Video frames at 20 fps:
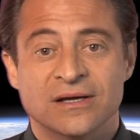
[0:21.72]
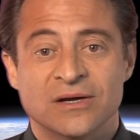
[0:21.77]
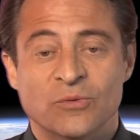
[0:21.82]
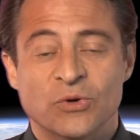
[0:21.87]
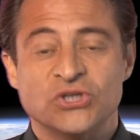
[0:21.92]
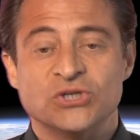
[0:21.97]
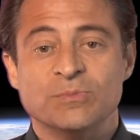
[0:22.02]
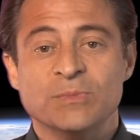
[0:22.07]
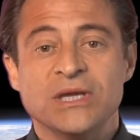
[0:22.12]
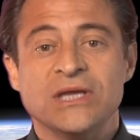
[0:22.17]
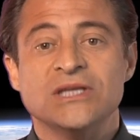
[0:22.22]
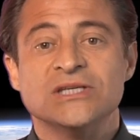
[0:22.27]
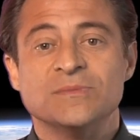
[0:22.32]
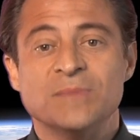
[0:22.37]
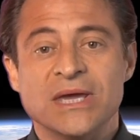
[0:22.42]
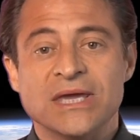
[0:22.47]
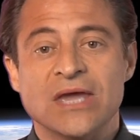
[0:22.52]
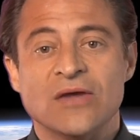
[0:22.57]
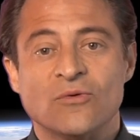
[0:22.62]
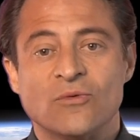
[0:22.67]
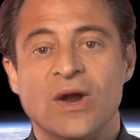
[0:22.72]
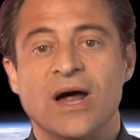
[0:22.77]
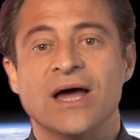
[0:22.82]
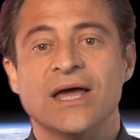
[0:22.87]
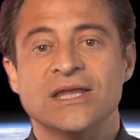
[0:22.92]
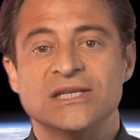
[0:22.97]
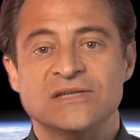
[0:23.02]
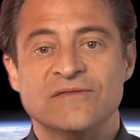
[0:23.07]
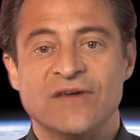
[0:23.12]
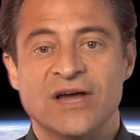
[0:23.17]
which means making
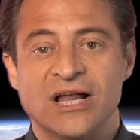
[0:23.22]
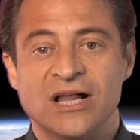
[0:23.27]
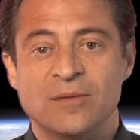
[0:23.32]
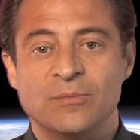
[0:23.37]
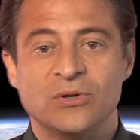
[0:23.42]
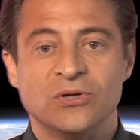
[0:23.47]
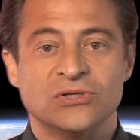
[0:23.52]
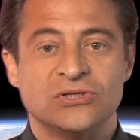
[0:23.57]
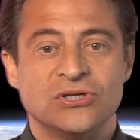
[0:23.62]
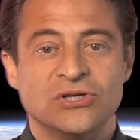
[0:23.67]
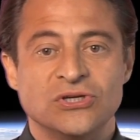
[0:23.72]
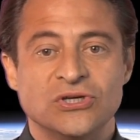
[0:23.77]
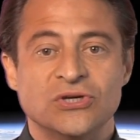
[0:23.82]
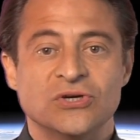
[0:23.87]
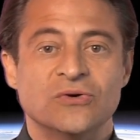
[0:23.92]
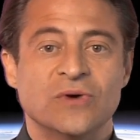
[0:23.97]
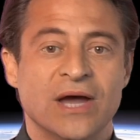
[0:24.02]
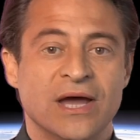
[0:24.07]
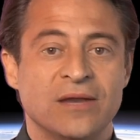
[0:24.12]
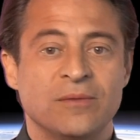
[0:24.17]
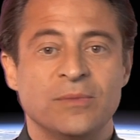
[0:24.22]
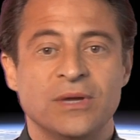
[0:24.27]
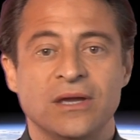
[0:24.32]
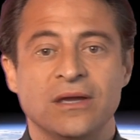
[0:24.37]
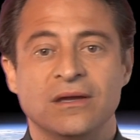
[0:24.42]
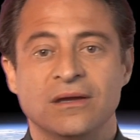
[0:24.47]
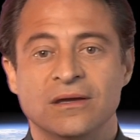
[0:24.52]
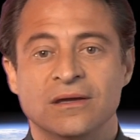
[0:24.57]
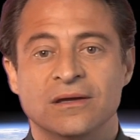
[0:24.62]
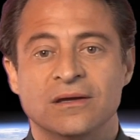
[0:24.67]
rides available to you and
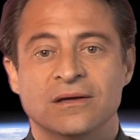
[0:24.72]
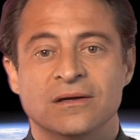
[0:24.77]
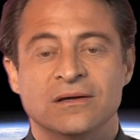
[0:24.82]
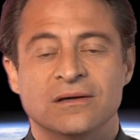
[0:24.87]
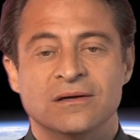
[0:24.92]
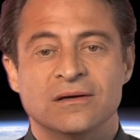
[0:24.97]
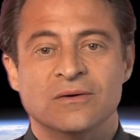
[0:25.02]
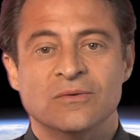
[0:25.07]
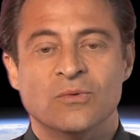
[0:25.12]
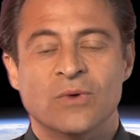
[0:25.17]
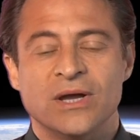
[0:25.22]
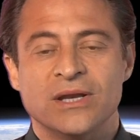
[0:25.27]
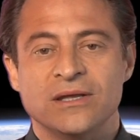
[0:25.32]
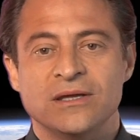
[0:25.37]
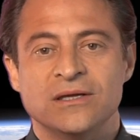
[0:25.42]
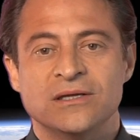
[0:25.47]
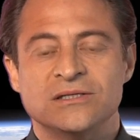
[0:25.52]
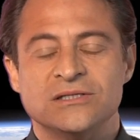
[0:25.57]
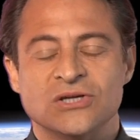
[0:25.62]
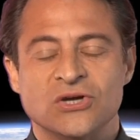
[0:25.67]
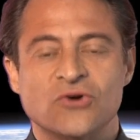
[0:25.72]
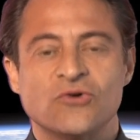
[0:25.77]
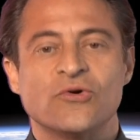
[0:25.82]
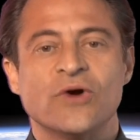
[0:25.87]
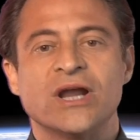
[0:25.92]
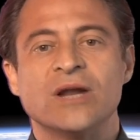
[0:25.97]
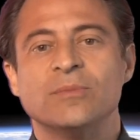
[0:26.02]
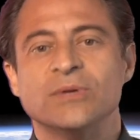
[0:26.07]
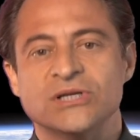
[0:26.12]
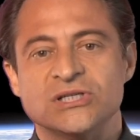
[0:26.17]
me. What is
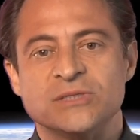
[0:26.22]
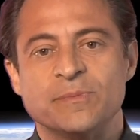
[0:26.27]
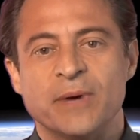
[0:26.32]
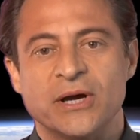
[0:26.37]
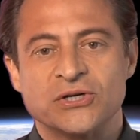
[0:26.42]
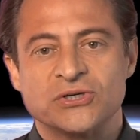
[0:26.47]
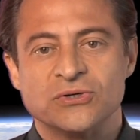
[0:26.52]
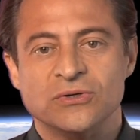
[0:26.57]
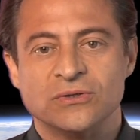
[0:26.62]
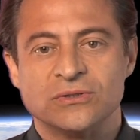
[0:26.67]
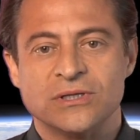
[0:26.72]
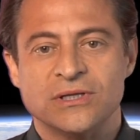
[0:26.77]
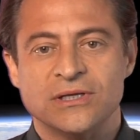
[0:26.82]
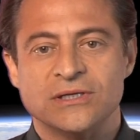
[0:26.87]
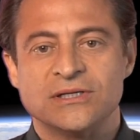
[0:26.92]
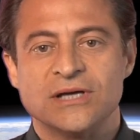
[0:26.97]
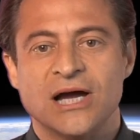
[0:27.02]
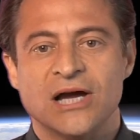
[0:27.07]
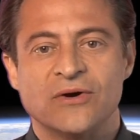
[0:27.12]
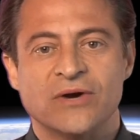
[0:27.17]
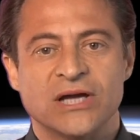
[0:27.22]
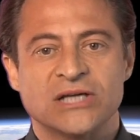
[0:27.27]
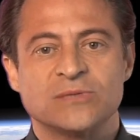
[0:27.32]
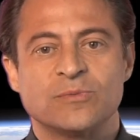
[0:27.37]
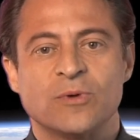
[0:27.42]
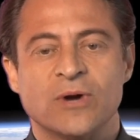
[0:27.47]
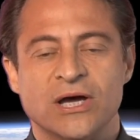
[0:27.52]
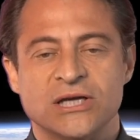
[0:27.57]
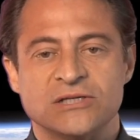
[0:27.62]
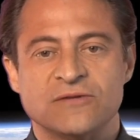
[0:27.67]
incredibly special to the entire X
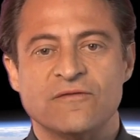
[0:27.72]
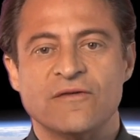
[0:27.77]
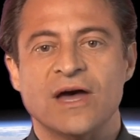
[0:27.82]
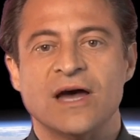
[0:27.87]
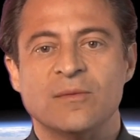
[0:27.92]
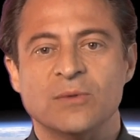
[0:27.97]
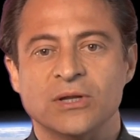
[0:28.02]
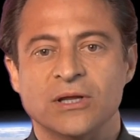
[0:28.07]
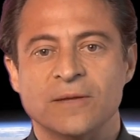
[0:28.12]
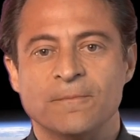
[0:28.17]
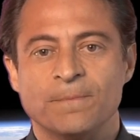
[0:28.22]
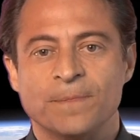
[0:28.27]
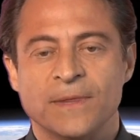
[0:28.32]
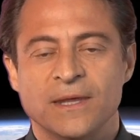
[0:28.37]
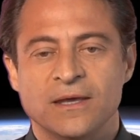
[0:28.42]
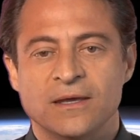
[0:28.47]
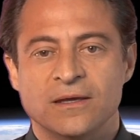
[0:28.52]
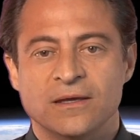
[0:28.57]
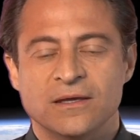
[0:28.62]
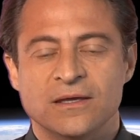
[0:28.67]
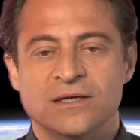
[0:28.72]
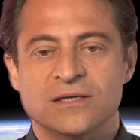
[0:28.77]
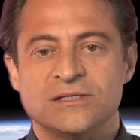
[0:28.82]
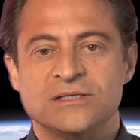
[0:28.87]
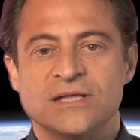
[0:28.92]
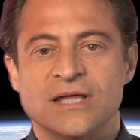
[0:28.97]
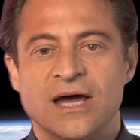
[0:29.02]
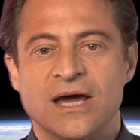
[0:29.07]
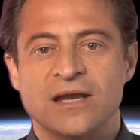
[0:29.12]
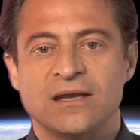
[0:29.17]
Prize family
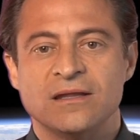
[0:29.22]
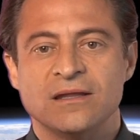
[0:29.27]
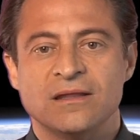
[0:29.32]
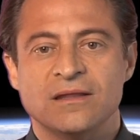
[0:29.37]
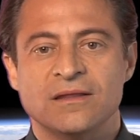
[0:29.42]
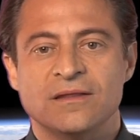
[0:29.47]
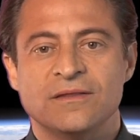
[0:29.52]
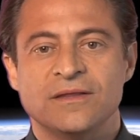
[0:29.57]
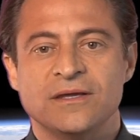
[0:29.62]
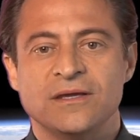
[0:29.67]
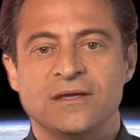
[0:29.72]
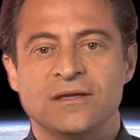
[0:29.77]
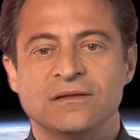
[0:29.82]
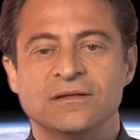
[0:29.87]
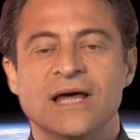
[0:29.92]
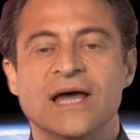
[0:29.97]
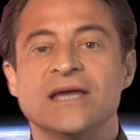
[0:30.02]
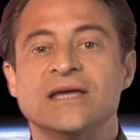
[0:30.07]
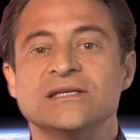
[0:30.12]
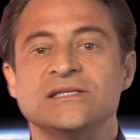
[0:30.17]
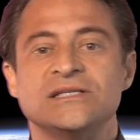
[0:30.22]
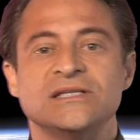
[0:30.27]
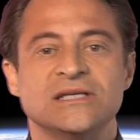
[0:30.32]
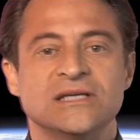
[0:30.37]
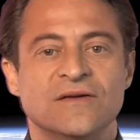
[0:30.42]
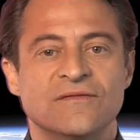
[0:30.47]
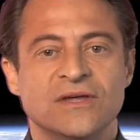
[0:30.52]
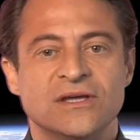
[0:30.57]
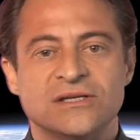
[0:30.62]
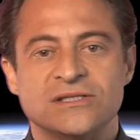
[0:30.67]
is that the
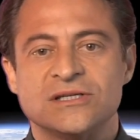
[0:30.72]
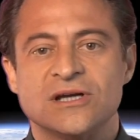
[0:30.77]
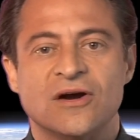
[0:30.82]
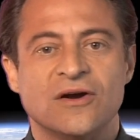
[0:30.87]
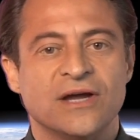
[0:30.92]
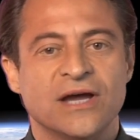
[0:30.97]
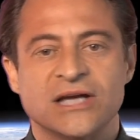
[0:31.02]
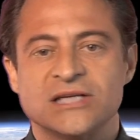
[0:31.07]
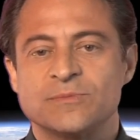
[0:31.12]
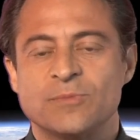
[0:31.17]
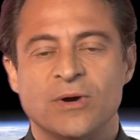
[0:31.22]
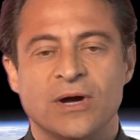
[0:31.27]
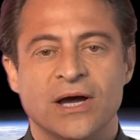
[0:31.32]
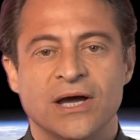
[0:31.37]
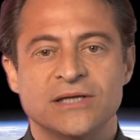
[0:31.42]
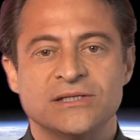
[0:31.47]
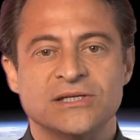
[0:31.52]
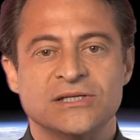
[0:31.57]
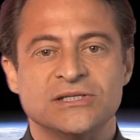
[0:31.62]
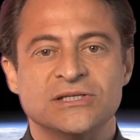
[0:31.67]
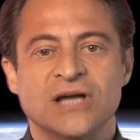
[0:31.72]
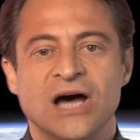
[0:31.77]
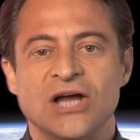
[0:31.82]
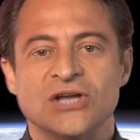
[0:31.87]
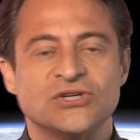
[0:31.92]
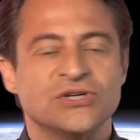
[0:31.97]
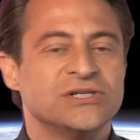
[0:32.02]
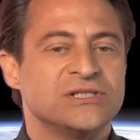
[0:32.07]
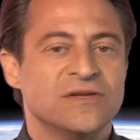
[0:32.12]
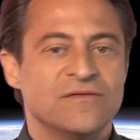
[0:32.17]
legacy of the Ansari X Prize is
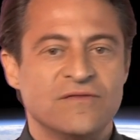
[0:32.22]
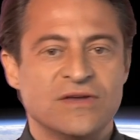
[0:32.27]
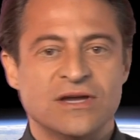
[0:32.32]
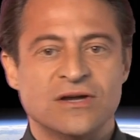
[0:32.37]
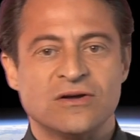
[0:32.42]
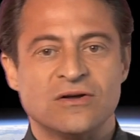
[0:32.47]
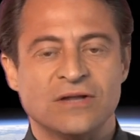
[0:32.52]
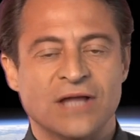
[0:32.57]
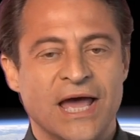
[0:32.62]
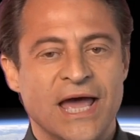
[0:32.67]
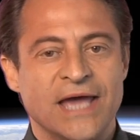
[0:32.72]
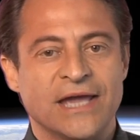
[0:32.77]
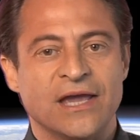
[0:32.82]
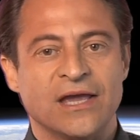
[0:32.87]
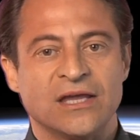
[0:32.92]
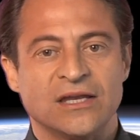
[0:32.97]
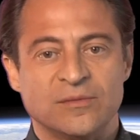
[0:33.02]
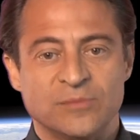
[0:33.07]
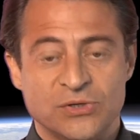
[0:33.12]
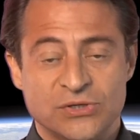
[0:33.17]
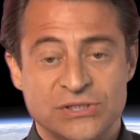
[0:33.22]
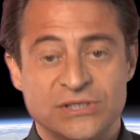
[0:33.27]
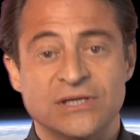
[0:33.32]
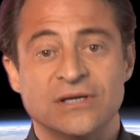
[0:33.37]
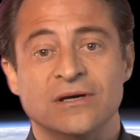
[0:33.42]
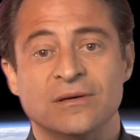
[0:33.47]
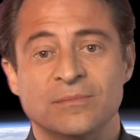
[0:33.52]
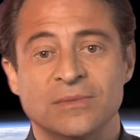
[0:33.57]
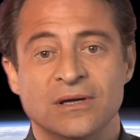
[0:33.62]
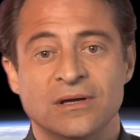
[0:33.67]
not just a vehicle hanging in a
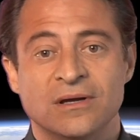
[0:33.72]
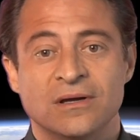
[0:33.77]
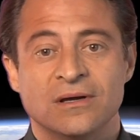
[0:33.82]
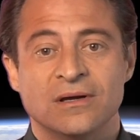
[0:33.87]
museum,